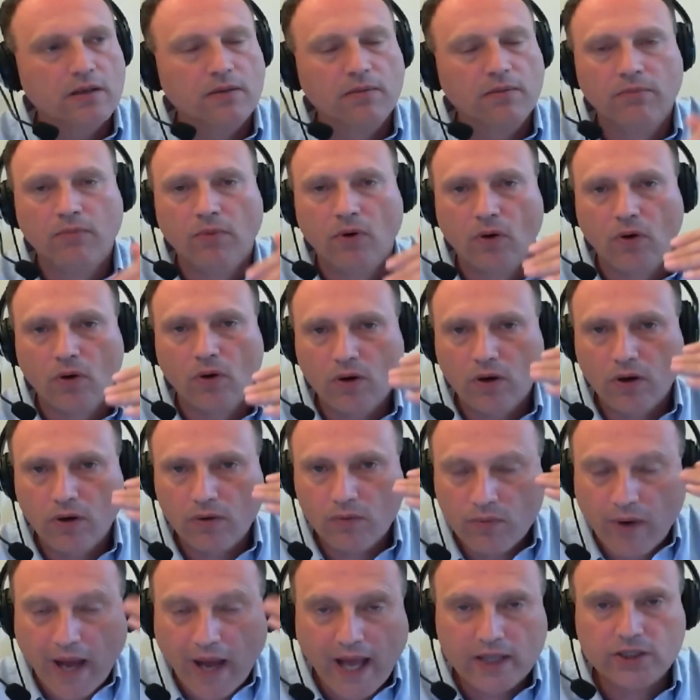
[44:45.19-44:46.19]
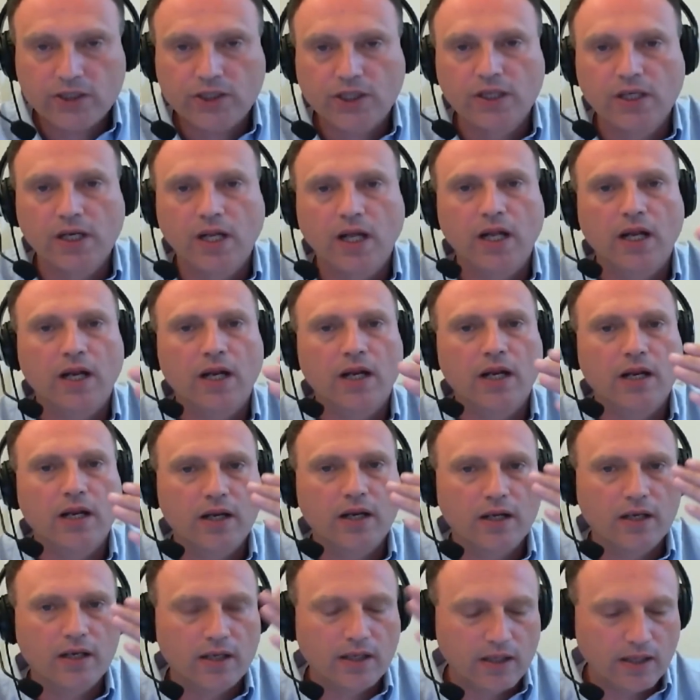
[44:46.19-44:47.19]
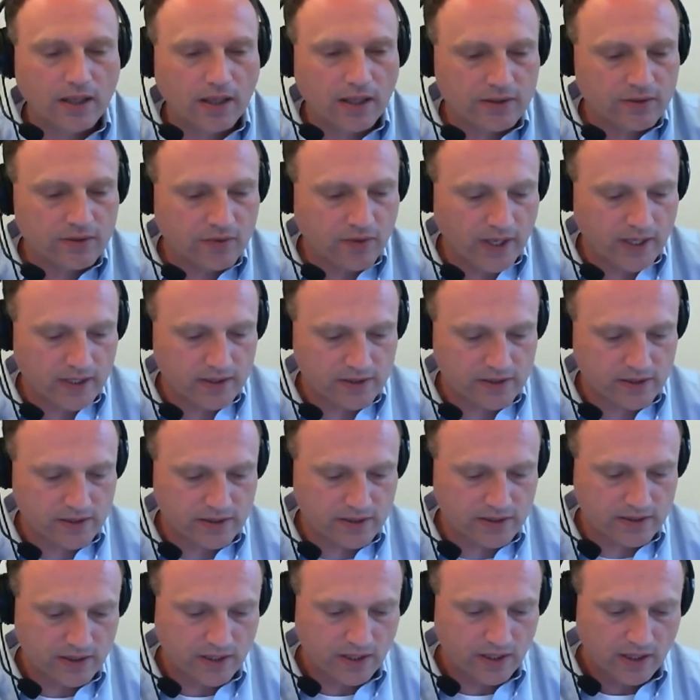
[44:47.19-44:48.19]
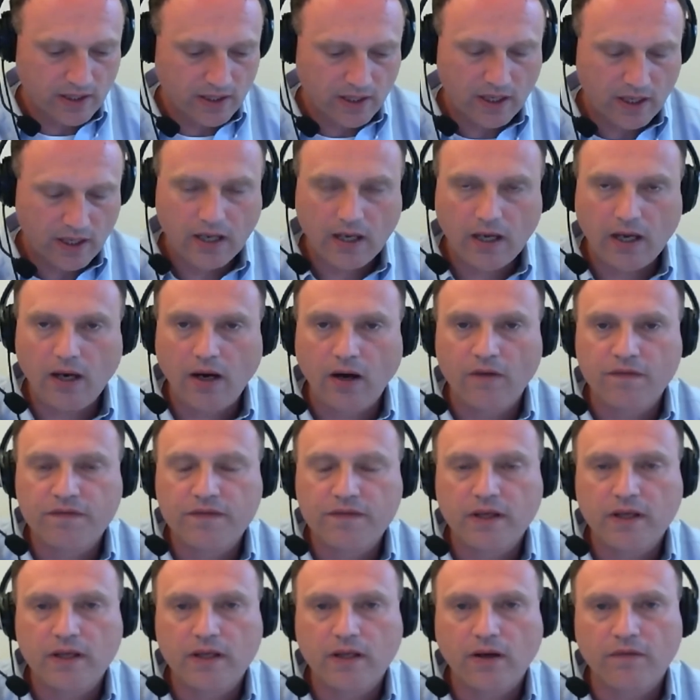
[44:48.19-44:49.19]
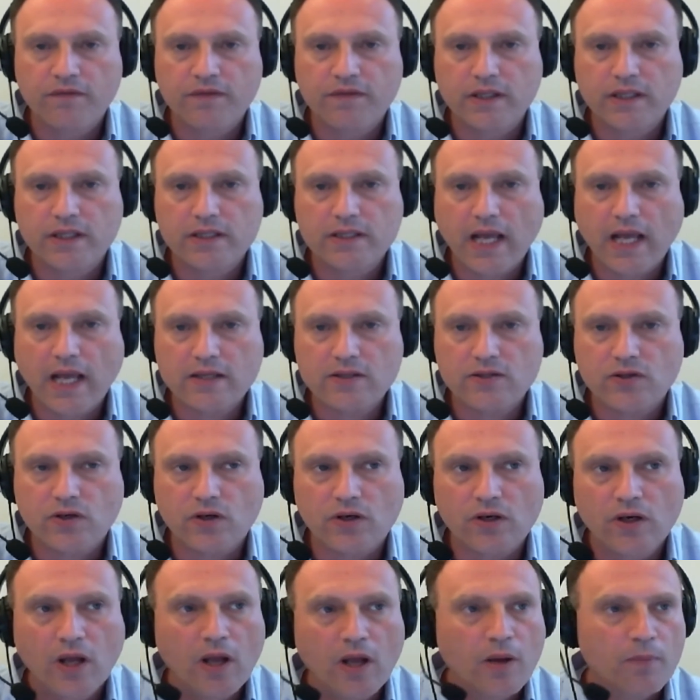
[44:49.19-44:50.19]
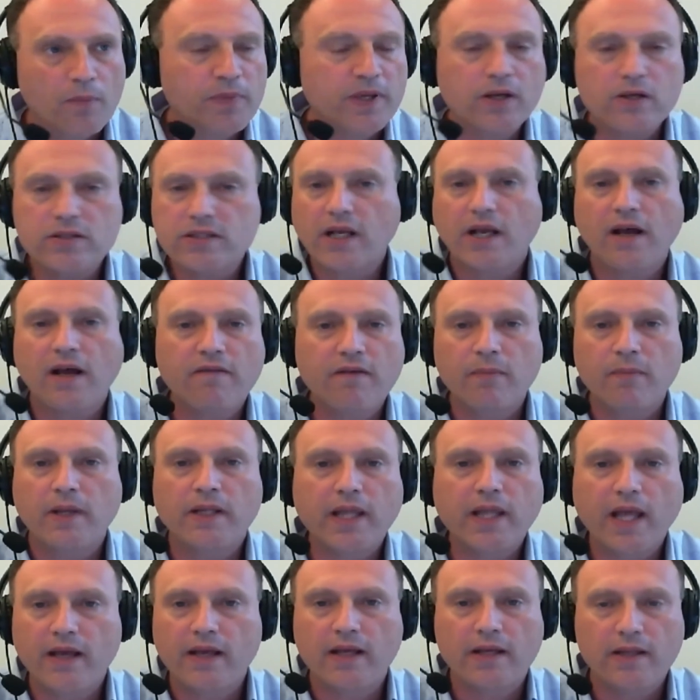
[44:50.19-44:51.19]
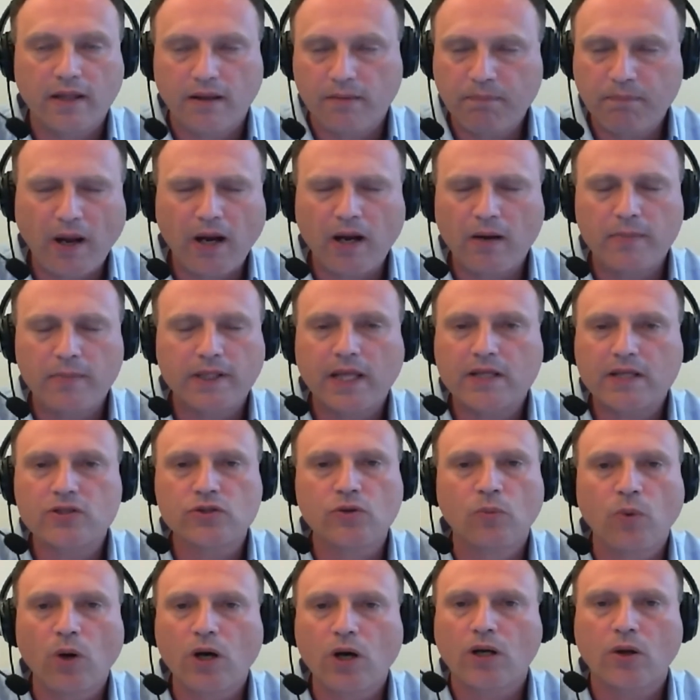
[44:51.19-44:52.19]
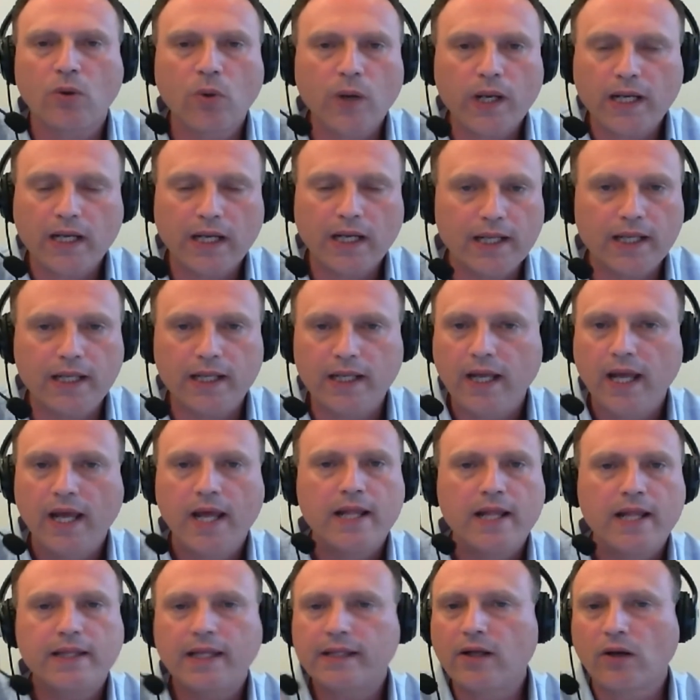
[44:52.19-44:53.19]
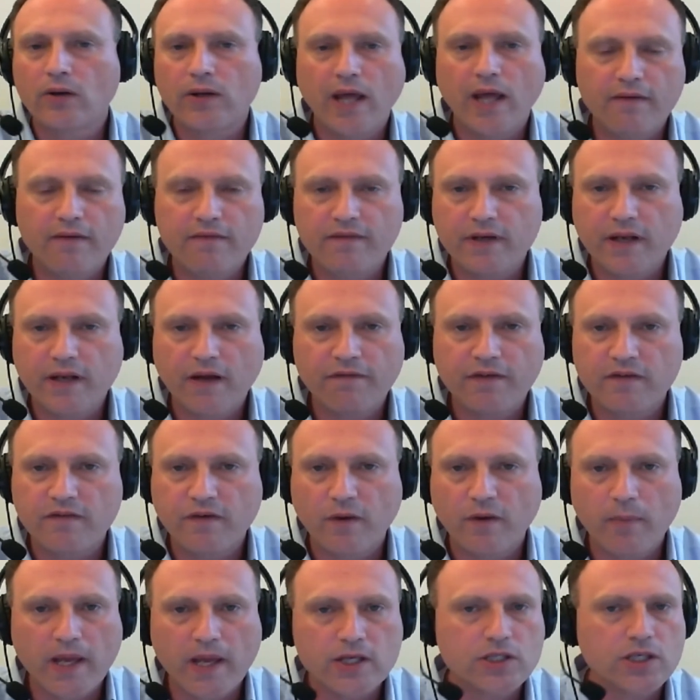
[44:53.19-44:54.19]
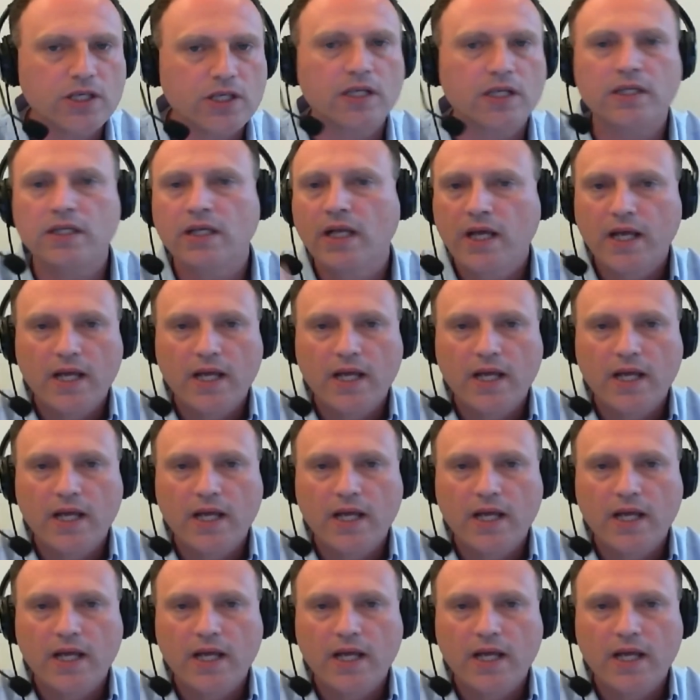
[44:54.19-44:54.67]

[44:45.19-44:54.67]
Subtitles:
more rational address of the disaster, because the parliament has to work quickly. They don't have enough information.